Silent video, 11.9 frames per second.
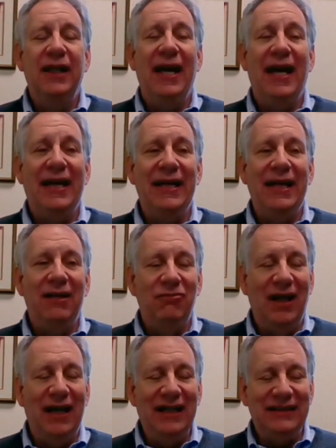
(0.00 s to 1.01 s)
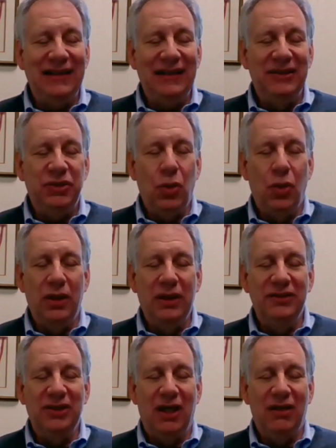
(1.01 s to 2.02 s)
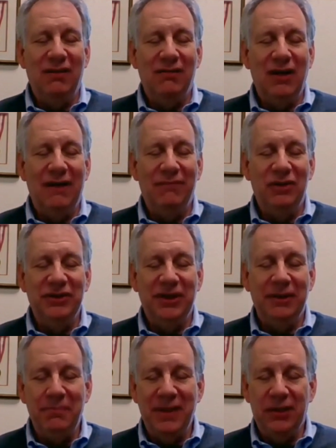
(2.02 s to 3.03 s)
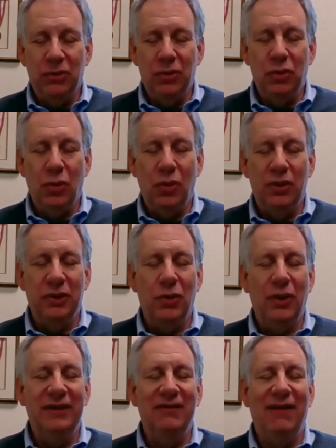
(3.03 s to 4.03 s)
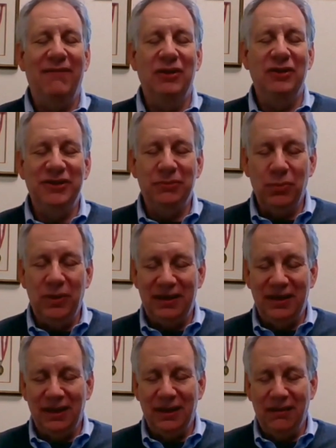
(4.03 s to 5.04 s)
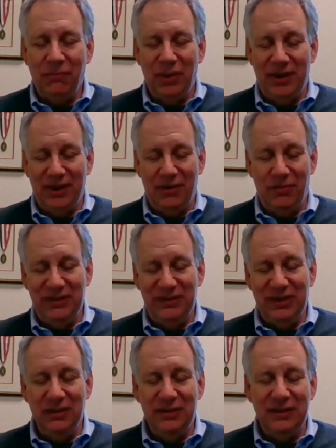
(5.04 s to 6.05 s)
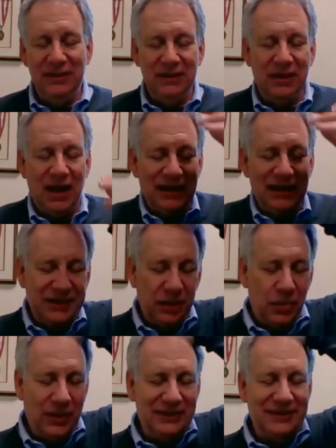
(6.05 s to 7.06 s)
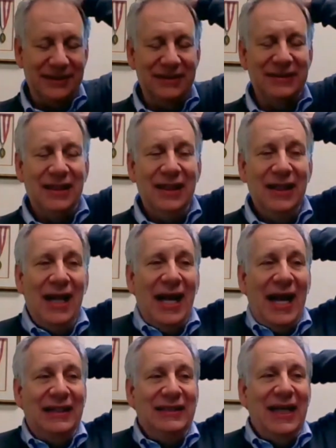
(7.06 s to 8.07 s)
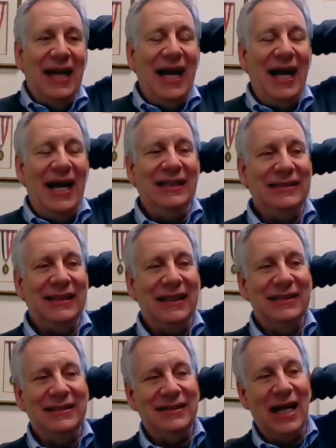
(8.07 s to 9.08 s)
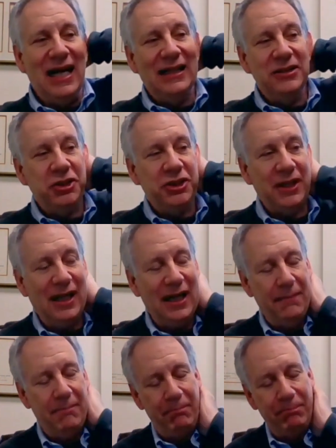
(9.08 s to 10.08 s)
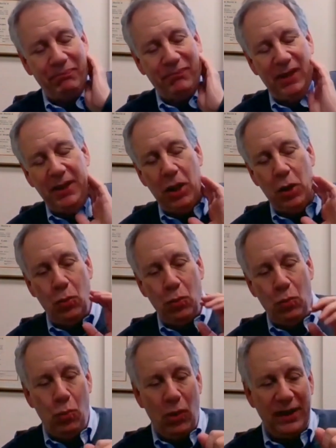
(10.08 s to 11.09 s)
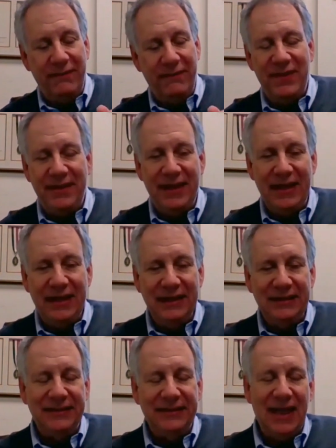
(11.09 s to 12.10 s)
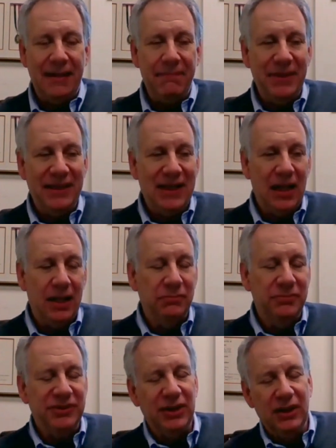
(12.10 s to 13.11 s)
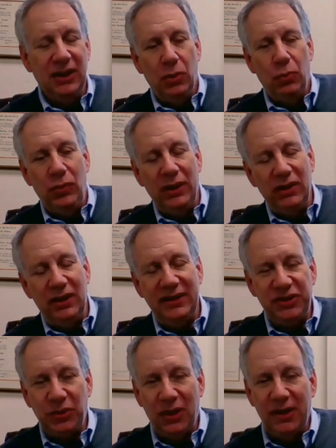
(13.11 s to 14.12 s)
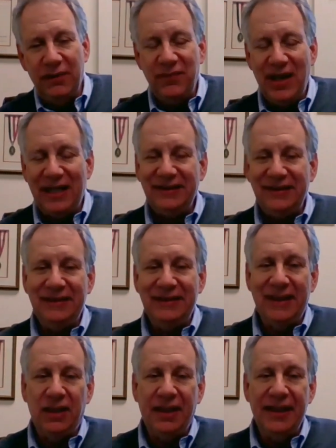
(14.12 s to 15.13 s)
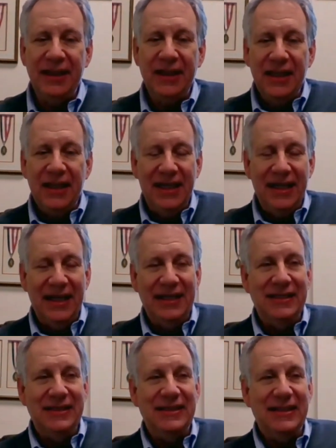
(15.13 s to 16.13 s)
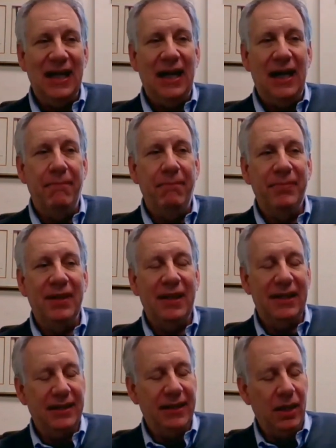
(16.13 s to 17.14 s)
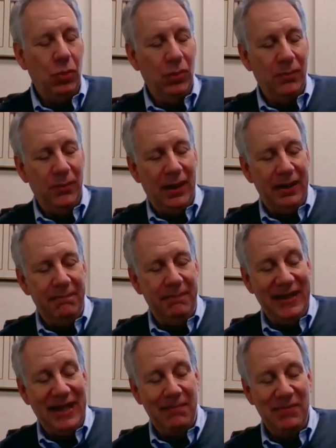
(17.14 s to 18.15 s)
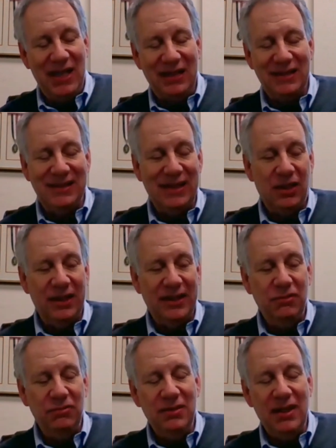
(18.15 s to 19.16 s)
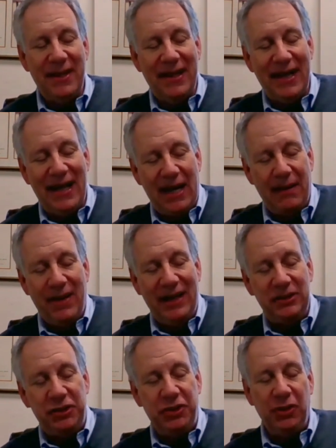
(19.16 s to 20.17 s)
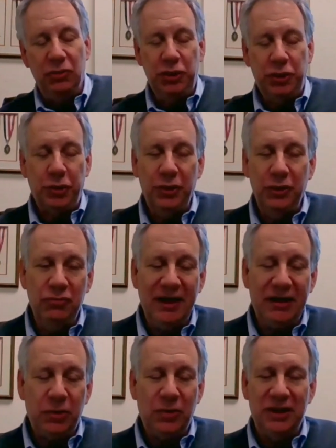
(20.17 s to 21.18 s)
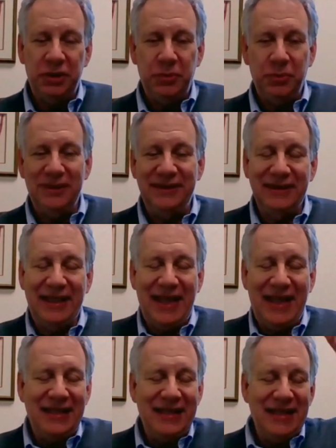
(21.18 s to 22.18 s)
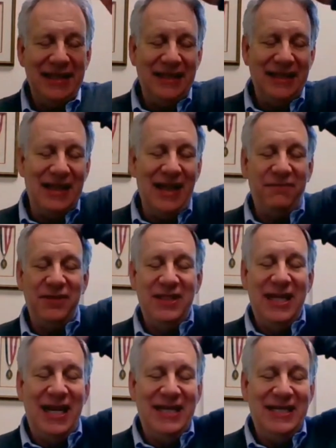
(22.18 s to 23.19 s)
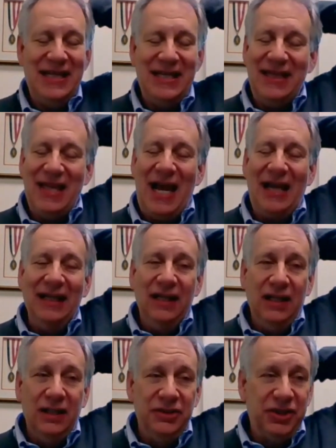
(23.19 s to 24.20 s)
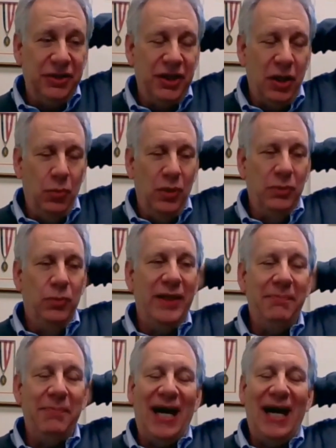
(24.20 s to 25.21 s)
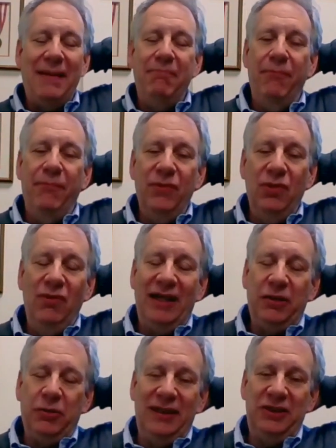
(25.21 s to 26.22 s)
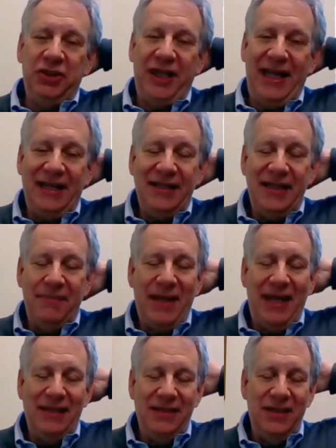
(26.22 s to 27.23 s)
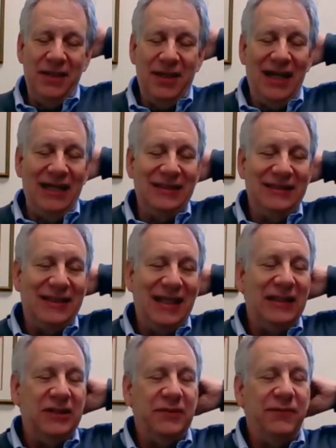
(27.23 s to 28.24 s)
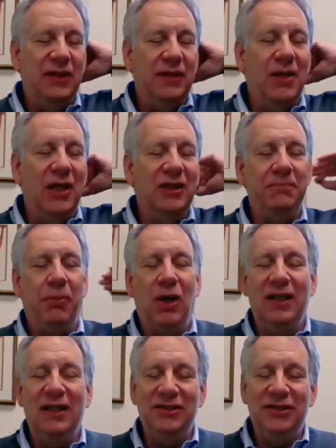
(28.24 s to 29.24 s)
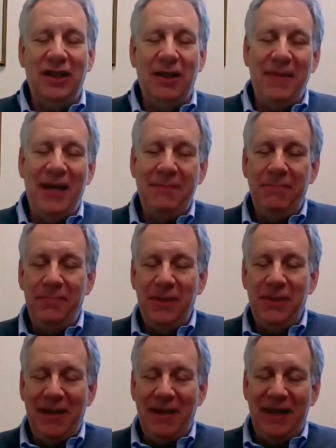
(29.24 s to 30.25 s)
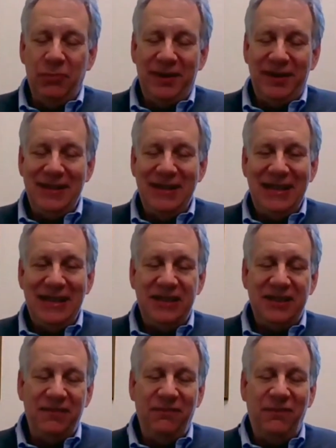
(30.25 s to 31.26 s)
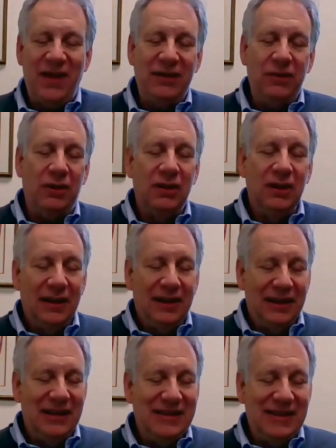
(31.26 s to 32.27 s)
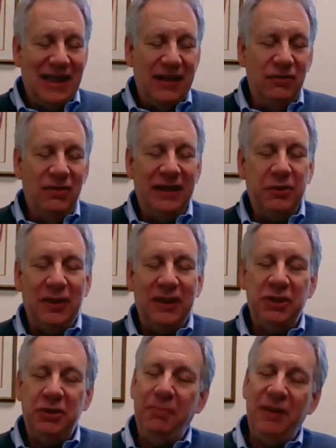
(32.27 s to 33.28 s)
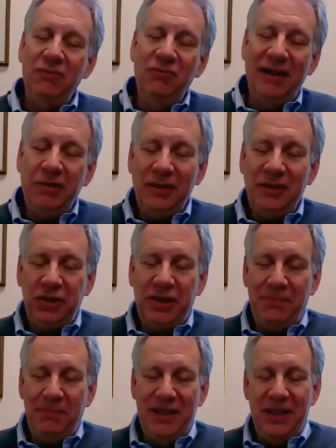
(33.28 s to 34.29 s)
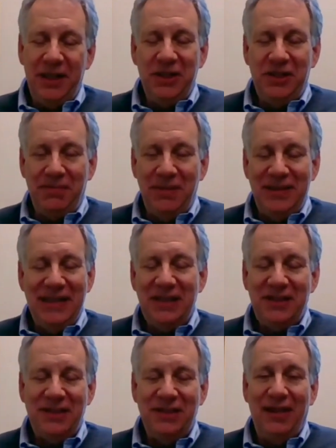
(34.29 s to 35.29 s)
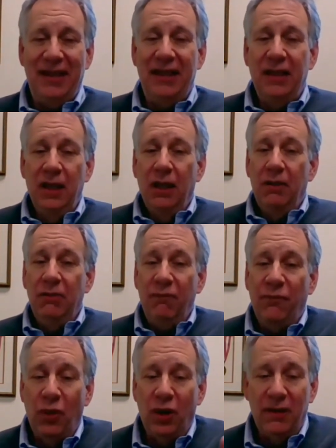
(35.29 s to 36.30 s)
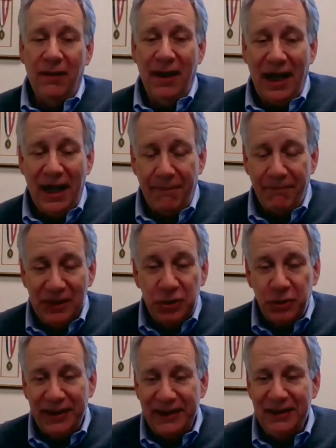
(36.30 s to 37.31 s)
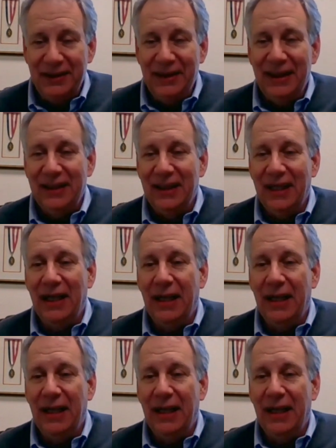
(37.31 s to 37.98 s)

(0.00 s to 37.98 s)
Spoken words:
And it raises cortisol levels and mineral corticoid levels with the resultant consequences. And as such, one of the things that becomes really sort of necessary is, it became necessary to limit how much true licorice was in candy, and the FDA did that. So, when we buy licorice candy made in the United States, for the most part, it's going to be made with anise and fennel instead of licorice. But licorice can be used medicinally for treating the